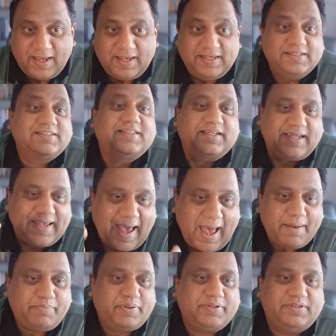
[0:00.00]
is the
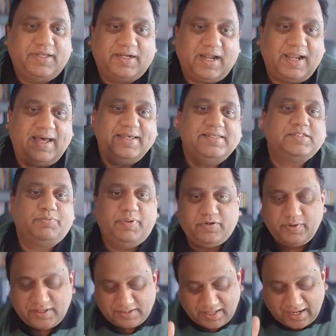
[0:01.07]
gap that lies
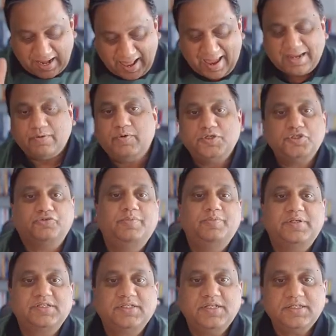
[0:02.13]
between the language of
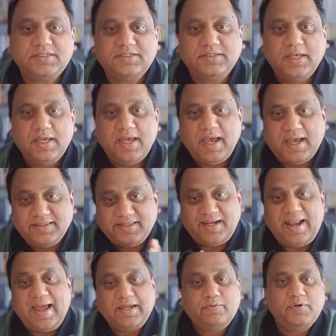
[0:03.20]
business and the
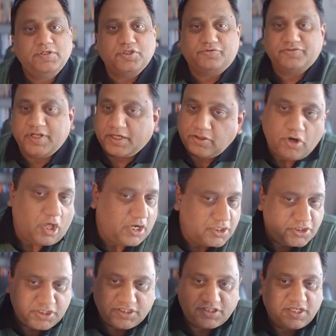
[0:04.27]
language of
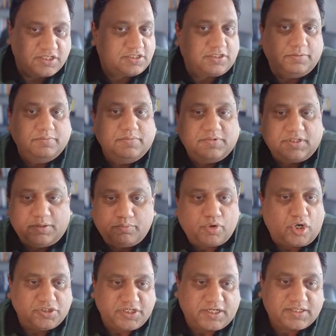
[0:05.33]
technology, systems, and
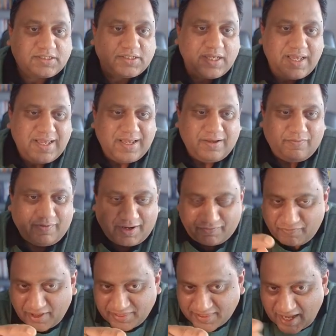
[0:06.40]
projects. When
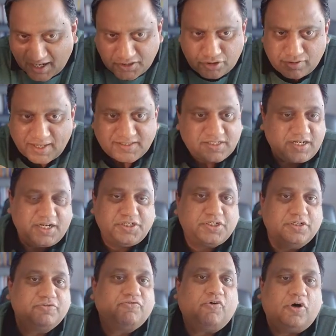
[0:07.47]
that
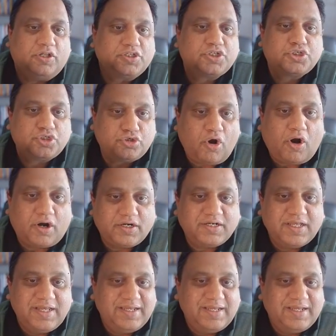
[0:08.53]
translation falls short,